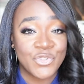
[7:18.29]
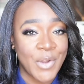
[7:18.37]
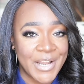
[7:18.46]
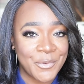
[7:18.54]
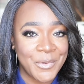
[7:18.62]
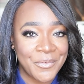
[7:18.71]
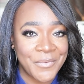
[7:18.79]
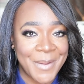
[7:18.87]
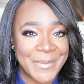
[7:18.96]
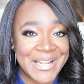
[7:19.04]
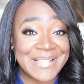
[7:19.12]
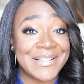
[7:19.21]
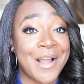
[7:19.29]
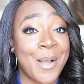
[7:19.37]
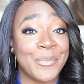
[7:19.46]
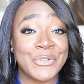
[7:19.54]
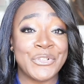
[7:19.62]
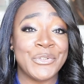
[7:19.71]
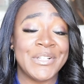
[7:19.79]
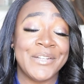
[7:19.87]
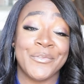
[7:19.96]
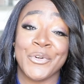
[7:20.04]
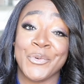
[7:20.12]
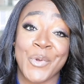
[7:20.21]
try to reframe it as an opportunity
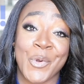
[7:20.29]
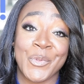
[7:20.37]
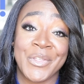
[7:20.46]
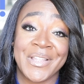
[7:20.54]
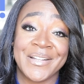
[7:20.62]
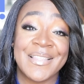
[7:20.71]
for growth.